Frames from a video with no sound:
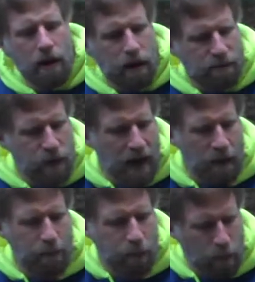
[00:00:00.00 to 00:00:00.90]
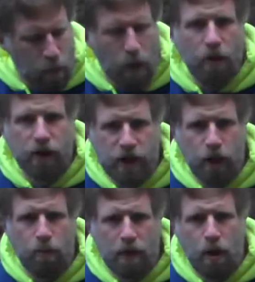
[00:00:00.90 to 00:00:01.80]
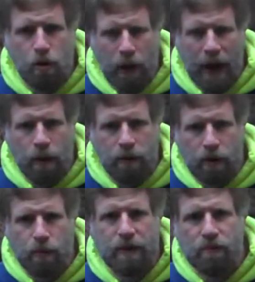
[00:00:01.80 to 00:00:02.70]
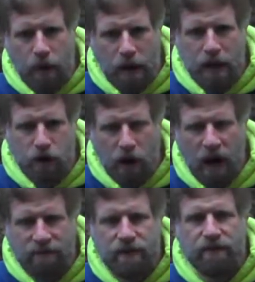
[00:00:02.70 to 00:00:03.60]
if you get them while they're still below ground, they'll be really soft.